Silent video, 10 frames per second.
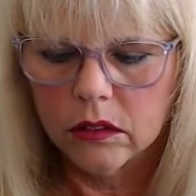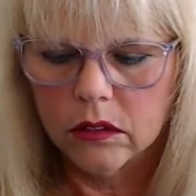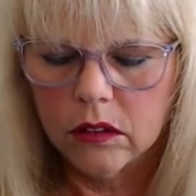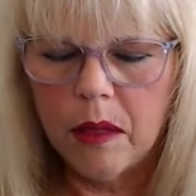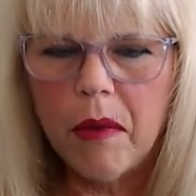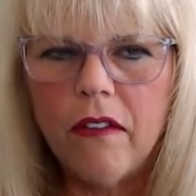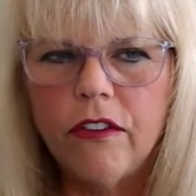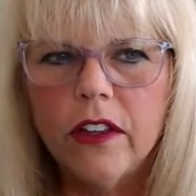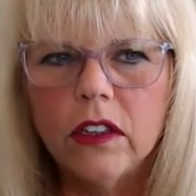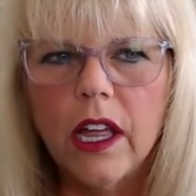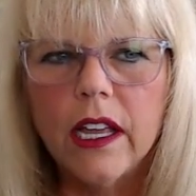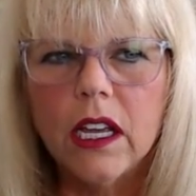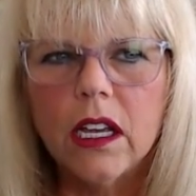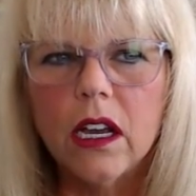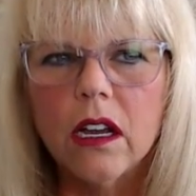They may feel
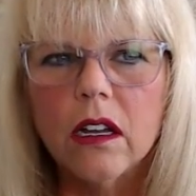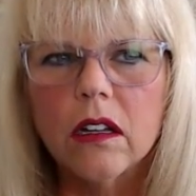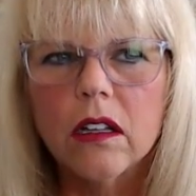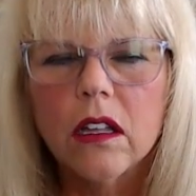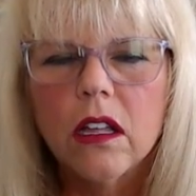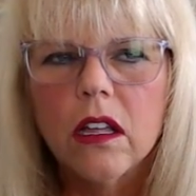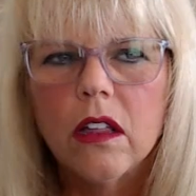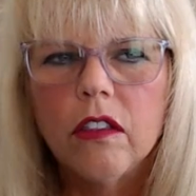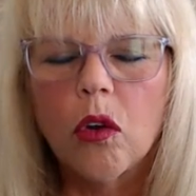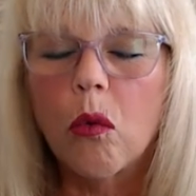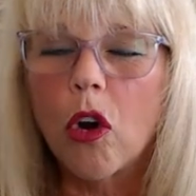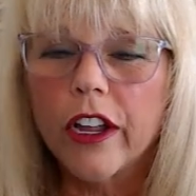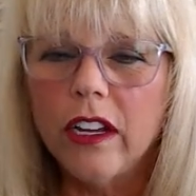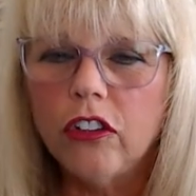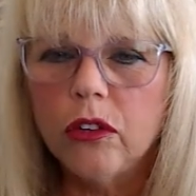like uh, they're
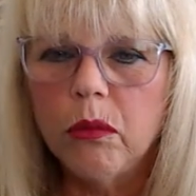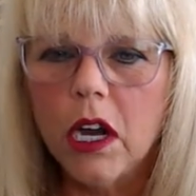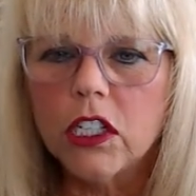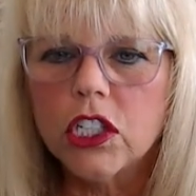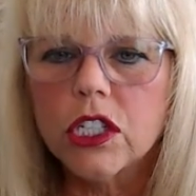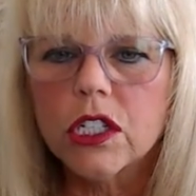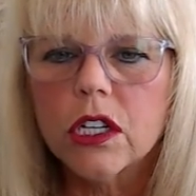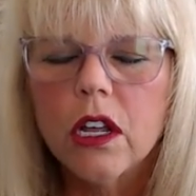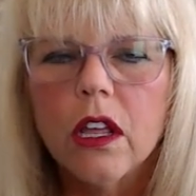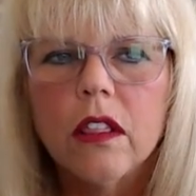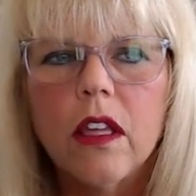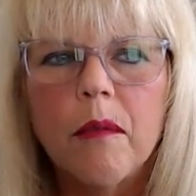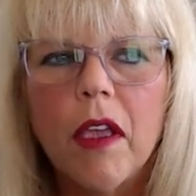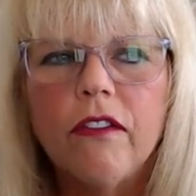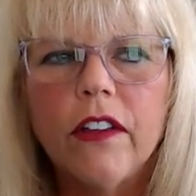working too much. They
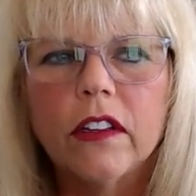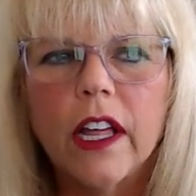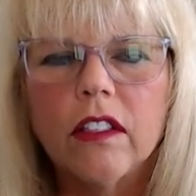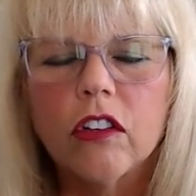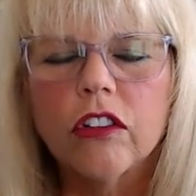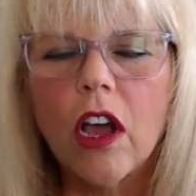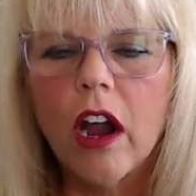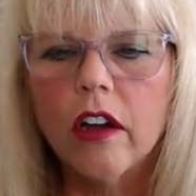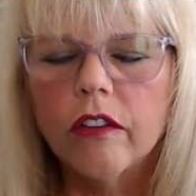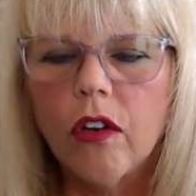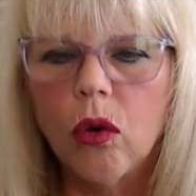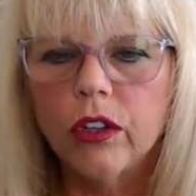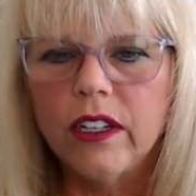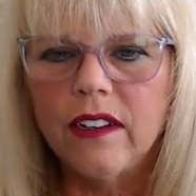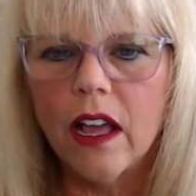may feel like they're tired of
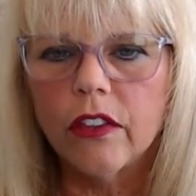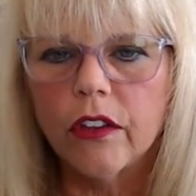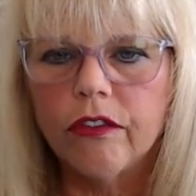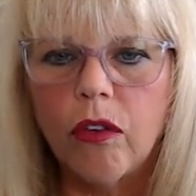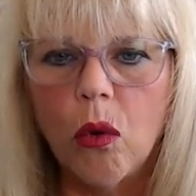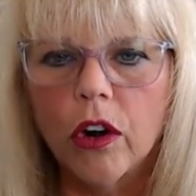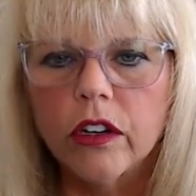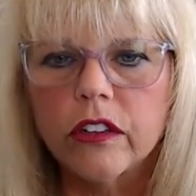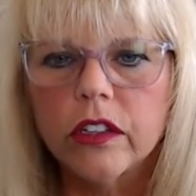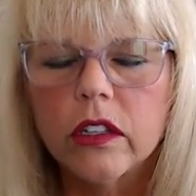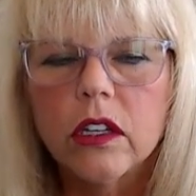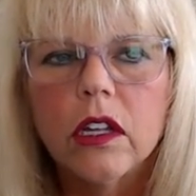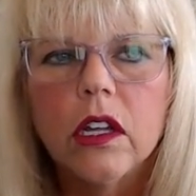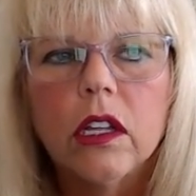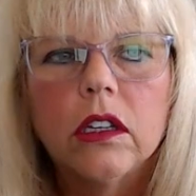holding down the fort,
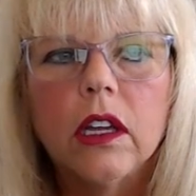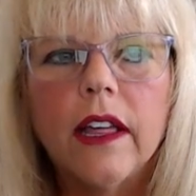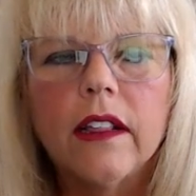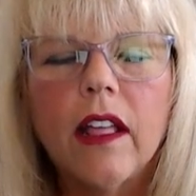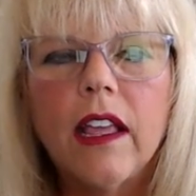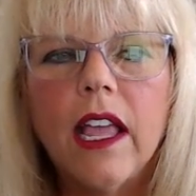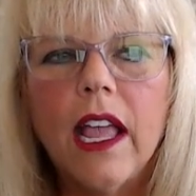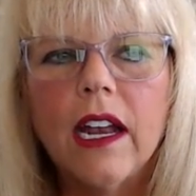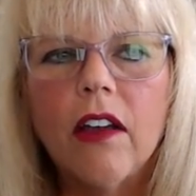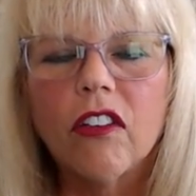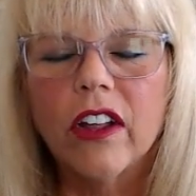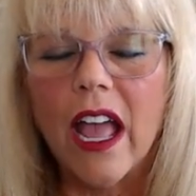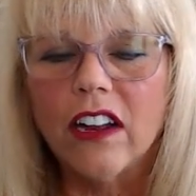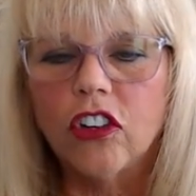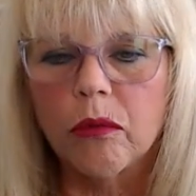like they can't ever
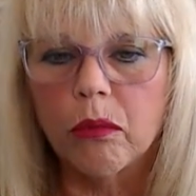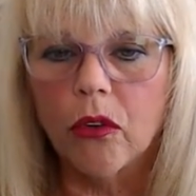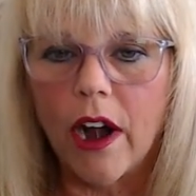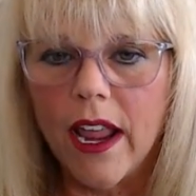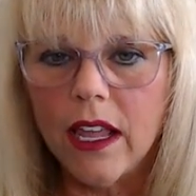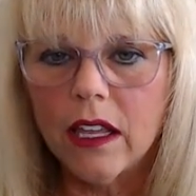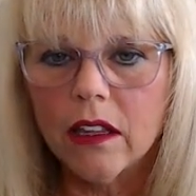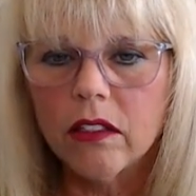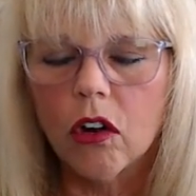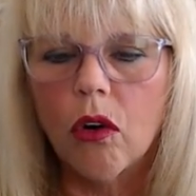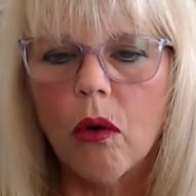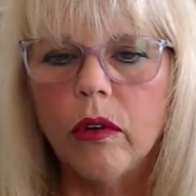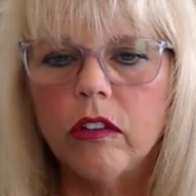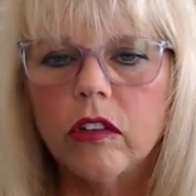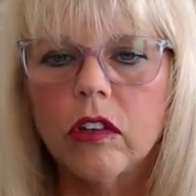catch a break. They're
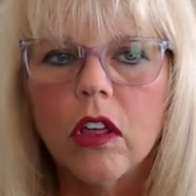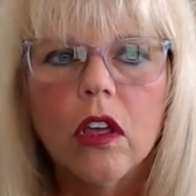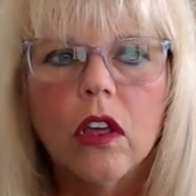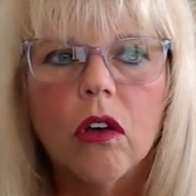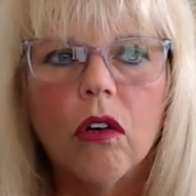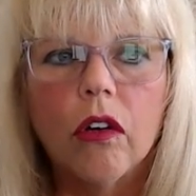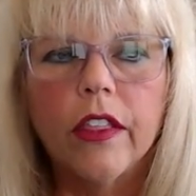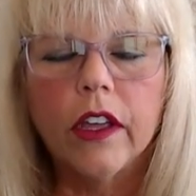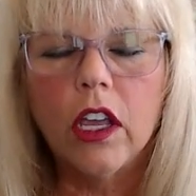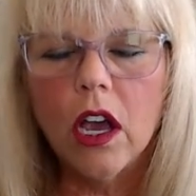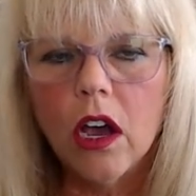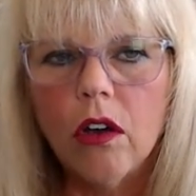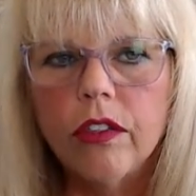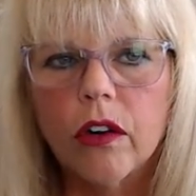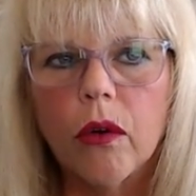always on the
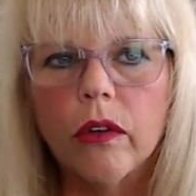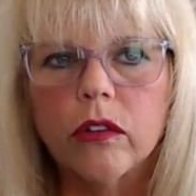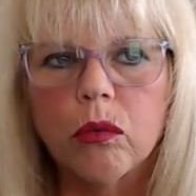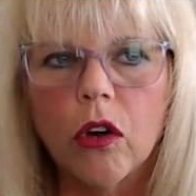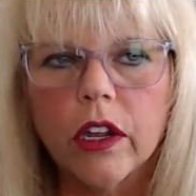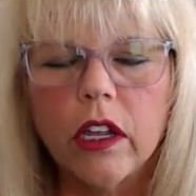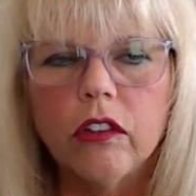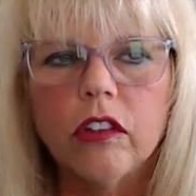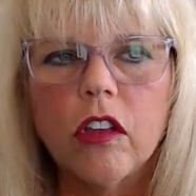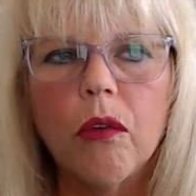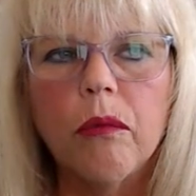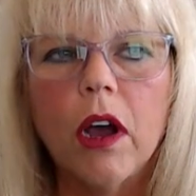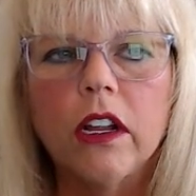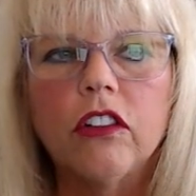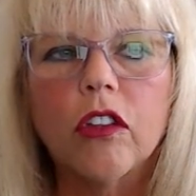go. They're always working so
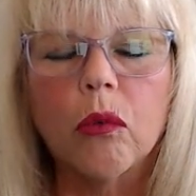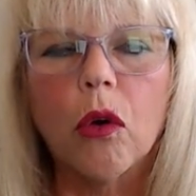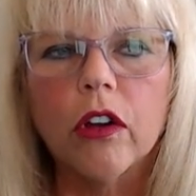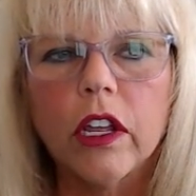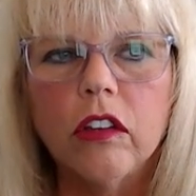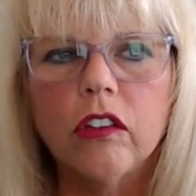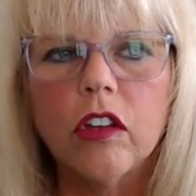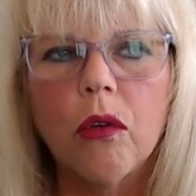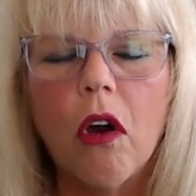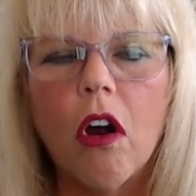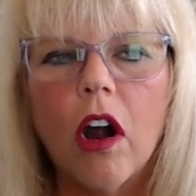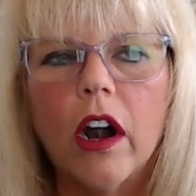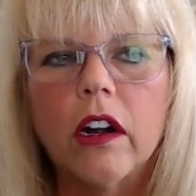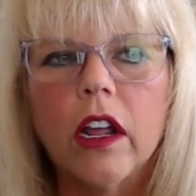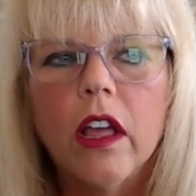much. They're working so
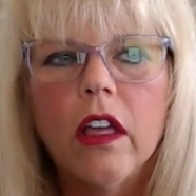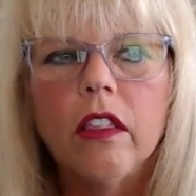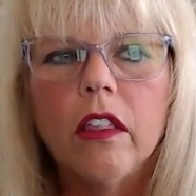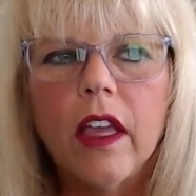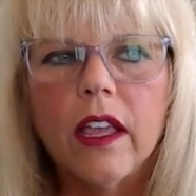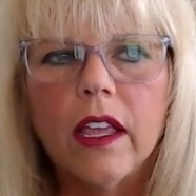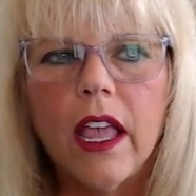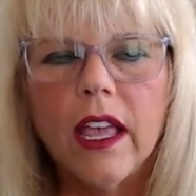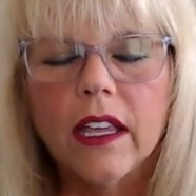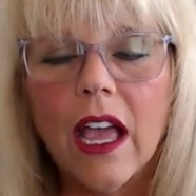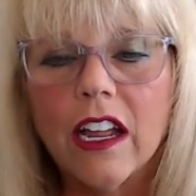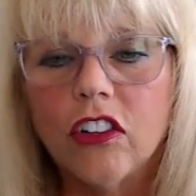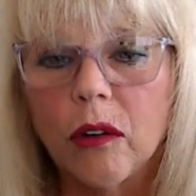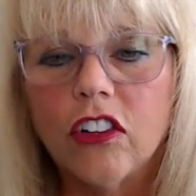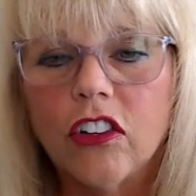hard. They can't
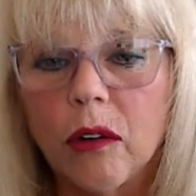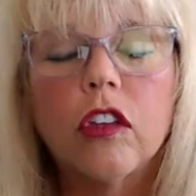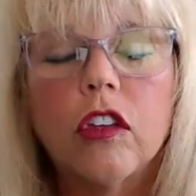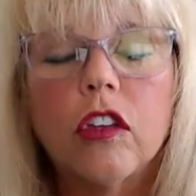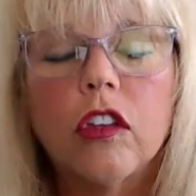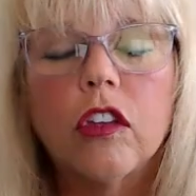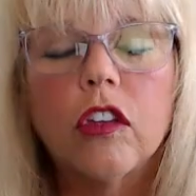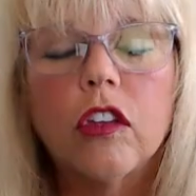catch a break.